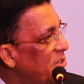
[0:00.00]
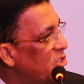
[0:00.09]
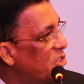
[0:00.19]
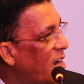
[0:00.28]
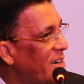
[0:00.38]
we
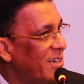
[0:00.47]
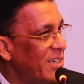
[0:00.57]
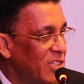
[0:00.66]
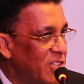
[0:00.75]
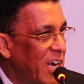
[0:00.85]
start
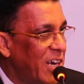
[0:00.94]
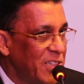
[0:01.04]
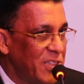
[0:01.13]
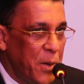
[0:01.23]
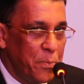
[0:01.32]

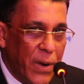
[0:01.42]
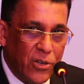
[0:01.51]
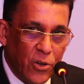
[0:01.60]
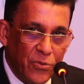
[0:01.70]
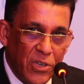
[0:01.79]
understanding the
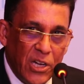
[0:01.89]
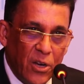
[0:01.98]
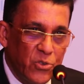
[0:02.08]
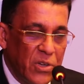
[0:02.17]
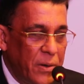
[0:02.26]
impact of
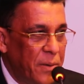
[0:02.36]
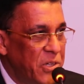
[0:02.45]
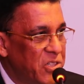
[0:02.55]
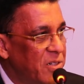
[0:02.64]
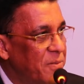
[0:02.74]
greenhouse
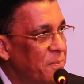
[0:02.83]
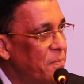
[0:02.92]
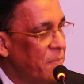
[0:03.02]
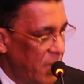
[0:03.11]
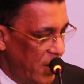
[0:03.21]
emission.
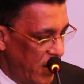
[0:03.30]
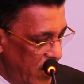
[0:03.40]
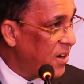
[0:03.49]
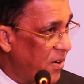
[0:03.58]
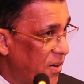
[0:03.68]

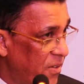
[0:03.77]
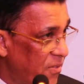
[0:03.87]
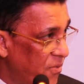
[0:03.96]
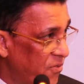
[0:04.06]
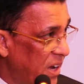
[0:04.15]

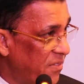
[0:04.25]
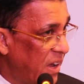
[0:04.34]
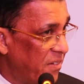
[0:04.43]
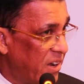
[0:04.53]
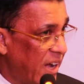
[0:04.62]
We have
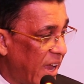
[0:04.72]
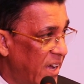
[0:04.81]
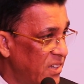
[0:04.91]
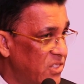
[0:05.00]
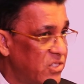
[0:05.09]
never
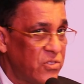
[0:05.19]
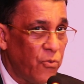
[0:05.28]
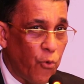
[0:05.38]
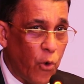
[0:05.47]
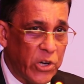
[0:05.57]

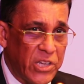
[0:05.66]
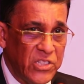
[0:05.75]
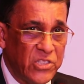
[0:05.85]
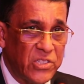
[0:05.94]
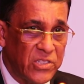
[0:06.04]
realized what
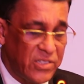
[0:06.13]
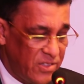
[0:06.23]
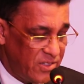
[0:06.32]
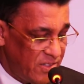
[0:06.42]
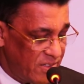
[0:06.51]
is
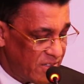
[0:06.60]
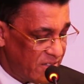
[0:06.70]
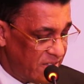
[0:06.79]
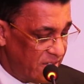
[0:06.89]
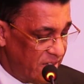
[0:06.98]

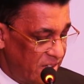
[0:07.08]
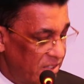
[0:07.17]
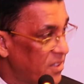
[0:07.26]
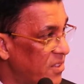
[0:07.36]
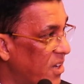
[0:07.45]

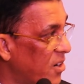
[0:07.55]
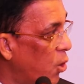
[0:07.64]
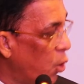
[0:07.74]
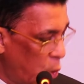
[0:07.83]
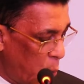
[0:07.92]
the
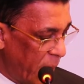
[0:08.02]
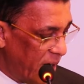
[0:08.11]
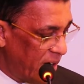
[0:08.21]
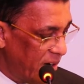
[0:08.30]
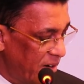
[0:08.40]

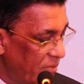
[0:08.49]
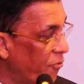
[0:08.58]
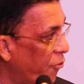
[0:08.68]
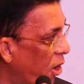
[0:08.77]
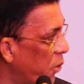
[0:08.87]
global
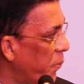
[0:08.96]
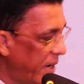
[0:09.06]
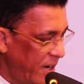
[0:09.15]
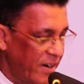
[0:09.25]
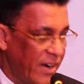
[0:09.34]

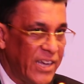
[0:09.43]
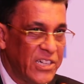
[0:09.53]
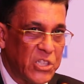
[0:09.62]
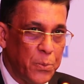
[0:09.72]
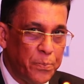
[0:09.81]
warming
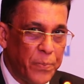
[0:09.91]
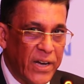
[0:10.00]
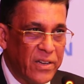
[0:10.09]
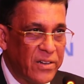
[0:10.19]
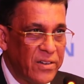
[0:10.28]
and its
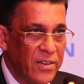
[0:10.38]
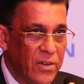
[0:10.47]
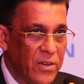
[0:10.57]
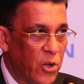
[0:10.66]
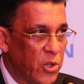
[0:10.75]
impact
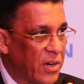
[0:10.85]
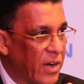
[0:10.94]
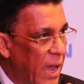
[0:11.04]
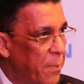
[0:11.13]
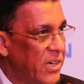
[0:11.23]
on the
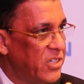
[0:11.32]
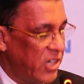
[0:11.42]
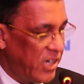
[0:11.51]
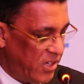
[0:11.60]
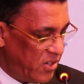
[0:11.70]
climate
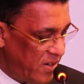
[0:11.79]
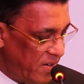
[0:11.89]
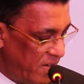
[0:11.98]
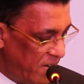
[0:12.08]
change.